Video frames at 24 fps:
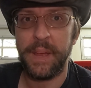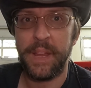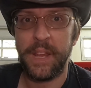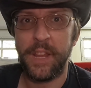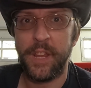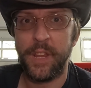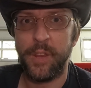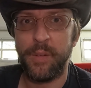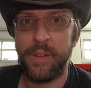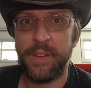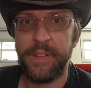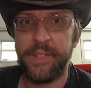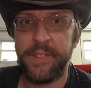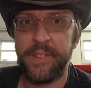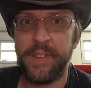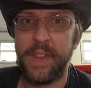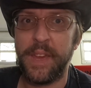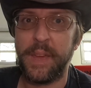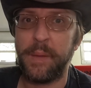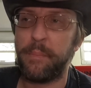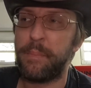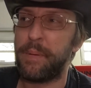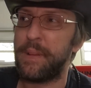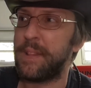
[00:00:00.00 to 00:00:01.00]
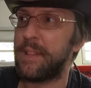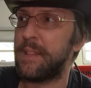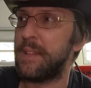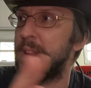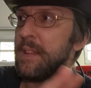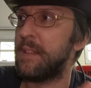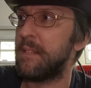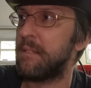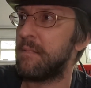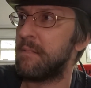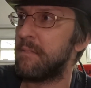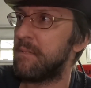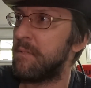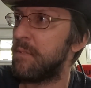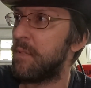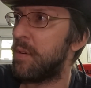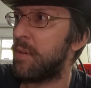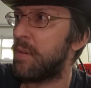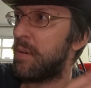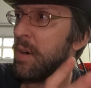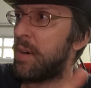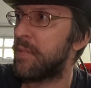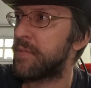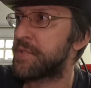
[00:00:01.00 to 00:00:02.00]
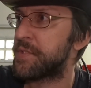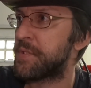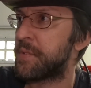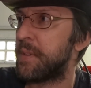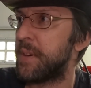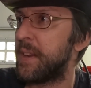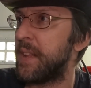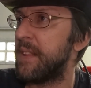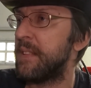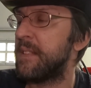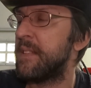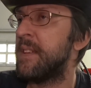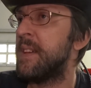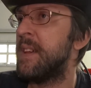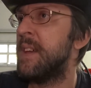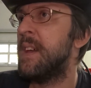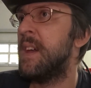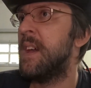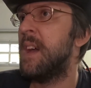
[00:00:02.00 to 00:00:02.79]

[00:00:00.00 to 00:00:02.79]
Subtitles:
made in USA, but then offshored it.